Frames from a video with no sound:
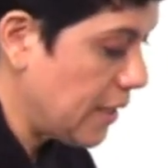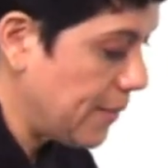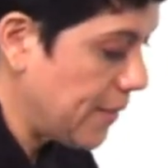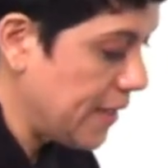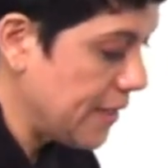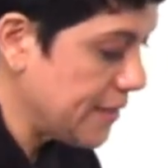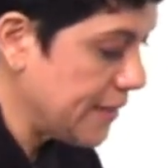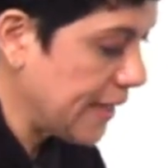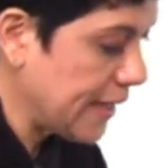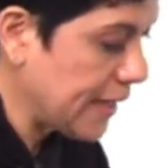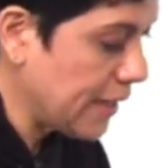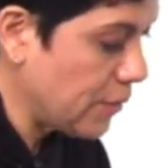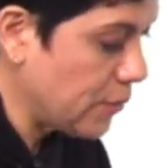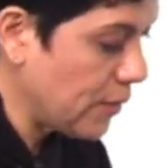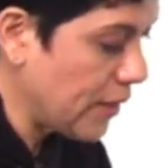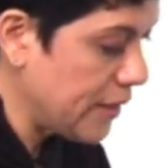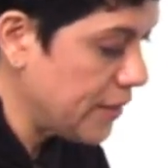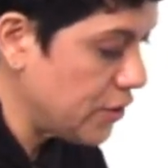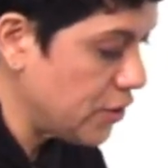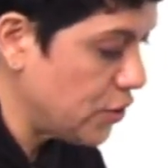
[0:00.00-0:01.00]
and I'm going to take it
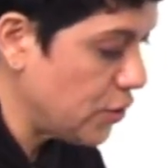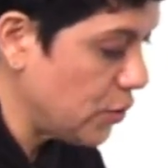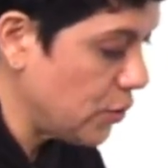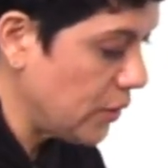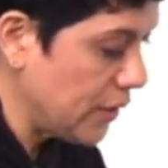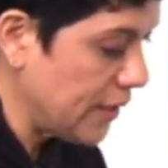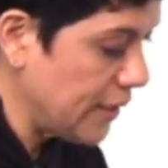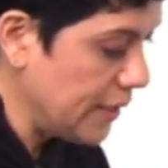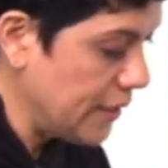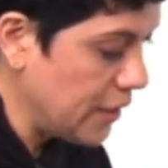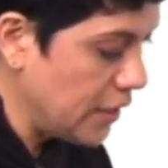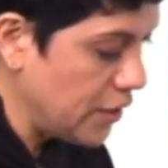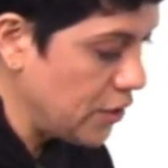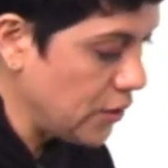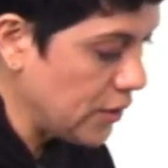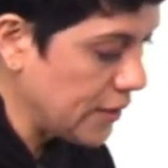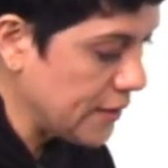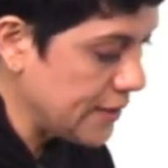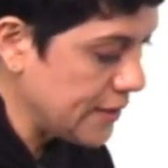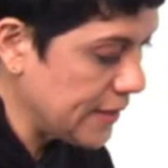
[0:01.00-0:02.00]
right to it,
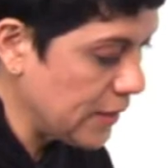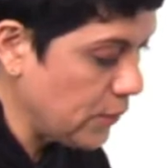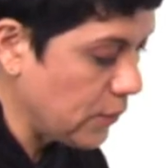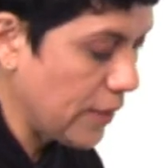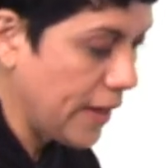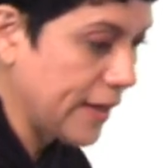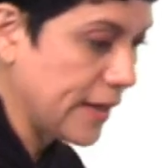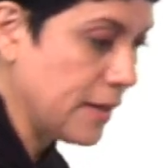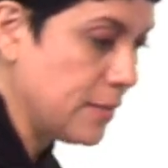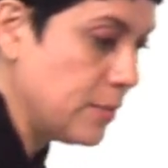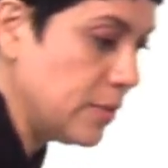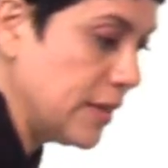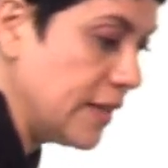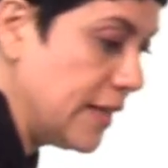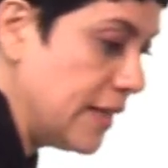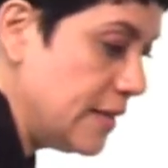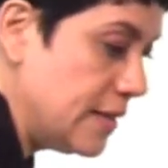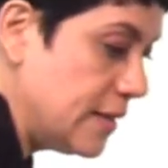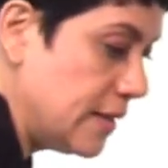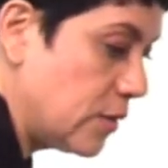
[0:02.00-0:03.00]
and you can see where I can
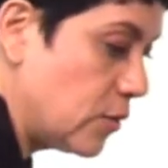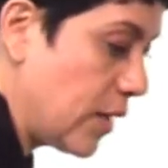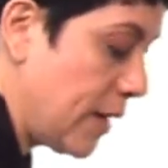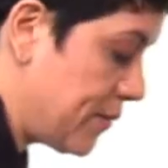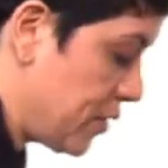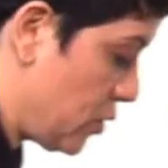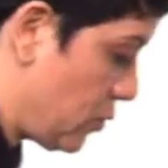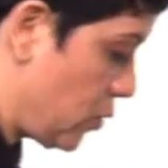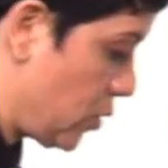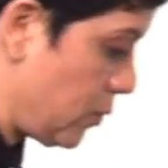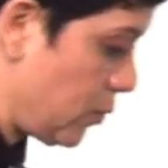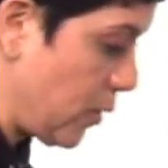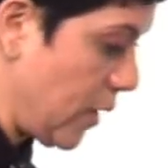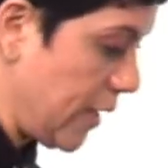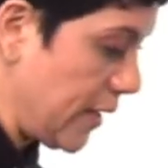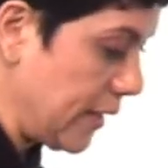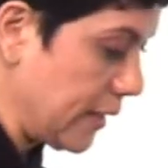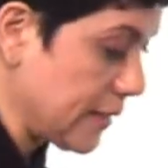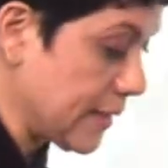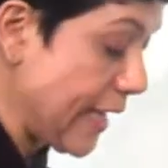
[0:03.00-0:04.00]
blend, grab some more
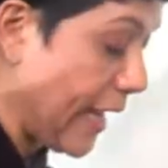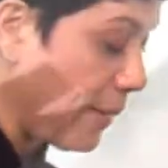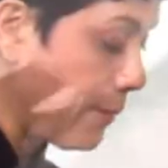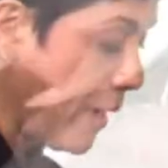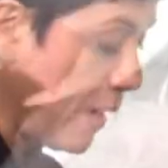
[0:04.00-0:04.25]
product, take